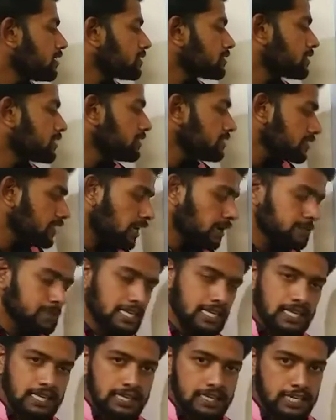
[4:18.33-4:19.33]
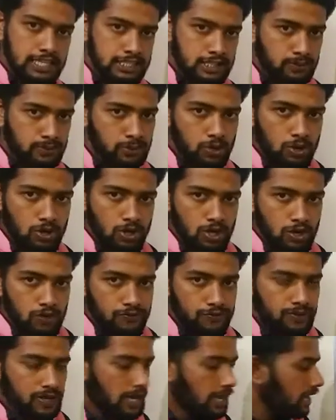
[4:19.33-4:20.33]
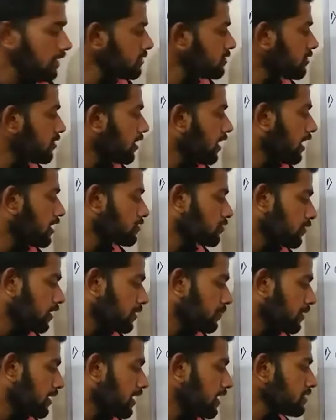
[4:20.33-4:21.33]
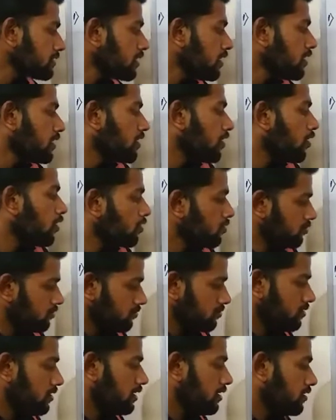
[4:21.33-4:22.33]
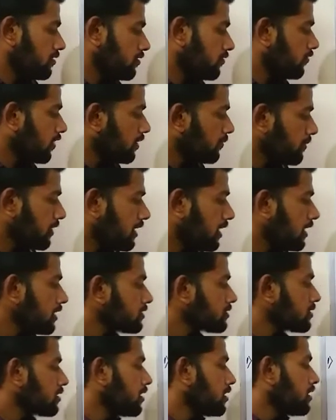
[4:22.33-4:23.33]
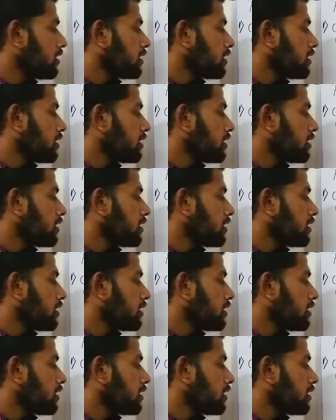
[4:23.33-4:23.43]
Since I am taking reciprocal of x as 1 by x or 1 by x,